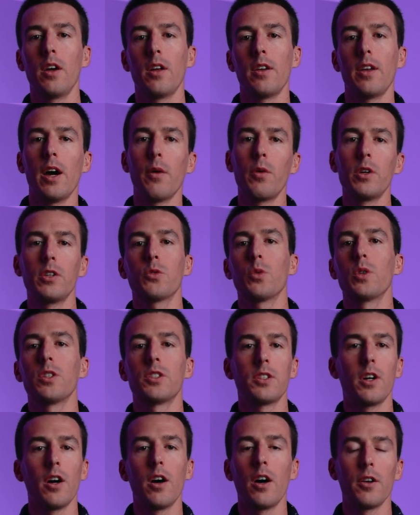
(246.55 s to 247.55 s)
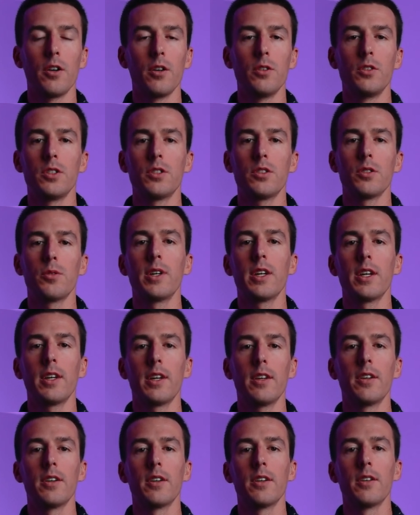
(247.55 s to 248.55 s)
now we switched to auto just so we can
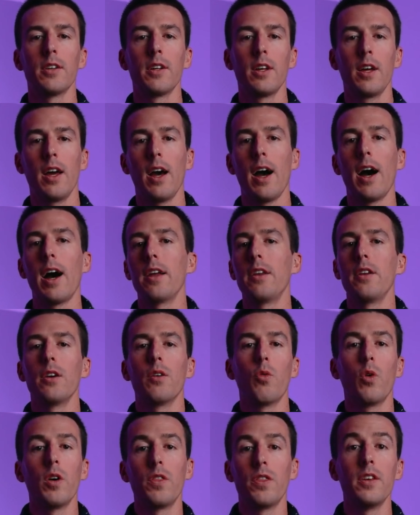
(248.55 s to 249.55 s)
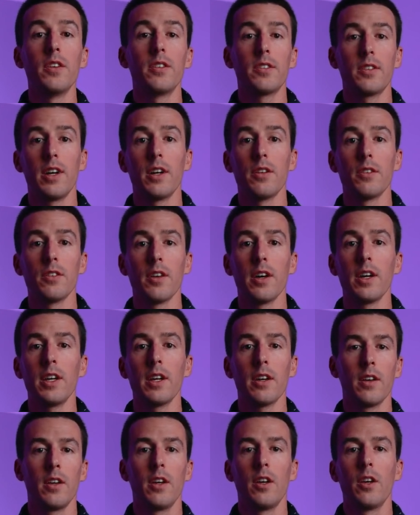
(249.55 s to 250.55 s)
get an idea of what this sounds like.